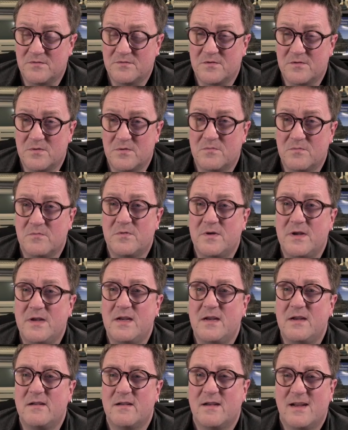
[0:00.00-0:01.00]
so we
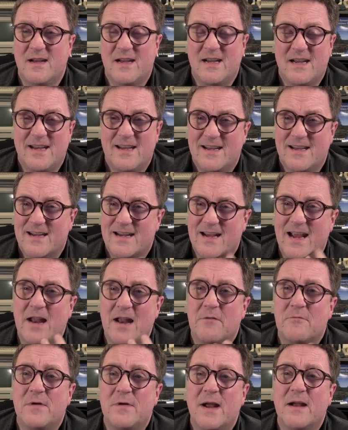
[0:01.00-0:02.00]
need
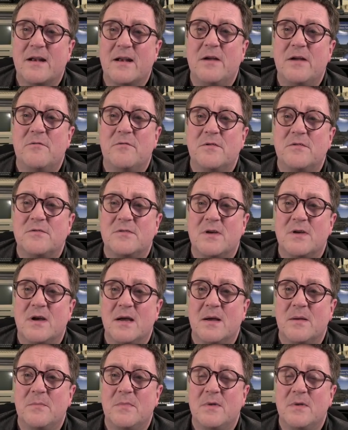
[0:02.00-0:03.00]
kind of react every
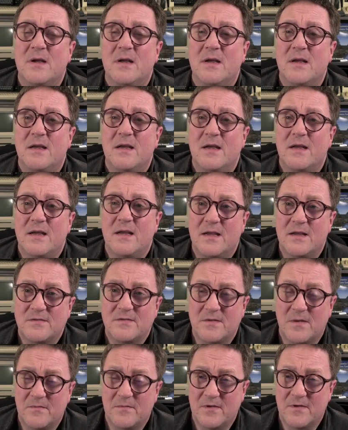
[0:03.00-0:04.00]
time
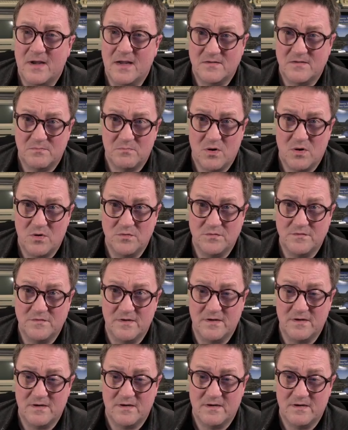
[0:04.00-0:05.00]
something gets
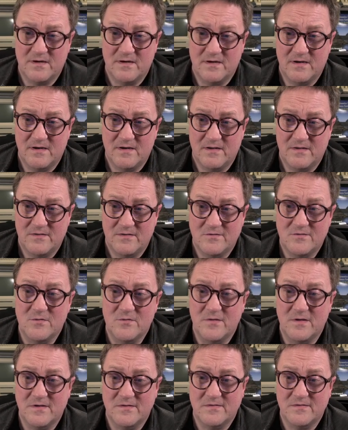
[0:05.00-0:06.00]
posted
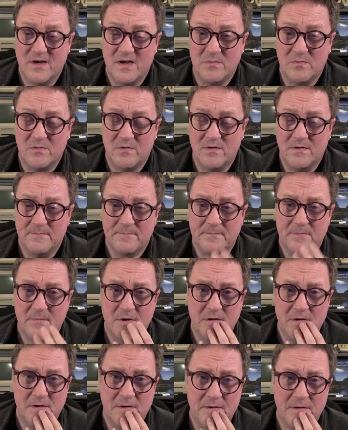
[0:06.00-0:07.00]
to this table.
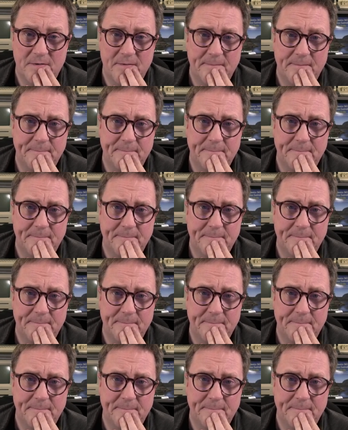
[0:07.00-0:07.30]
But